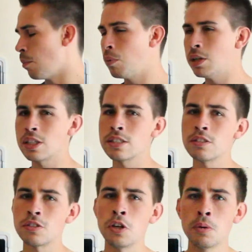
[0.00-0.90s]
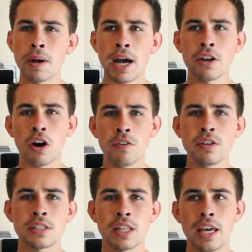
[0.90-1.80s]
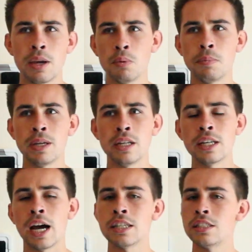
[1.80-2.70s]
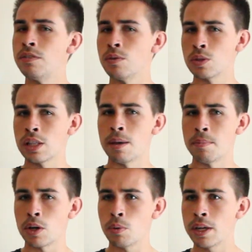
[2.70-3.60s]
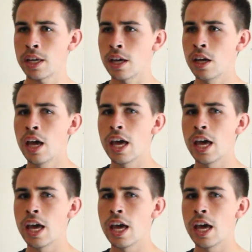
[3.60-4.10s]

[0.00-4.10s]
which isn't too bad. Obviously, it would be nice if it was a little bit quicker,